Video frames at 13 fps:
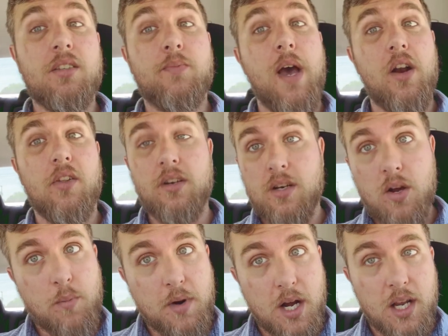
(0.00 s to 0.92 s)
It's better than
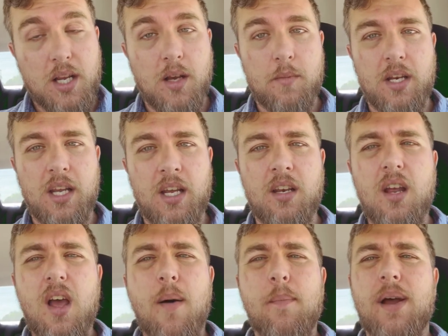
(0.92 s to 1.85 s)
no money coming in.
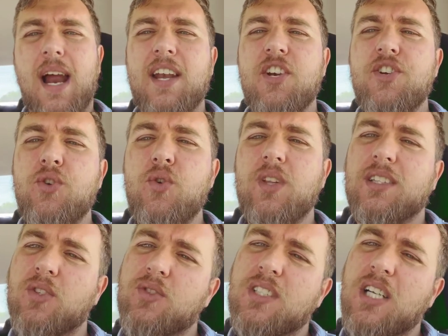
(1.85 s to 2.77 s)
But I knew that those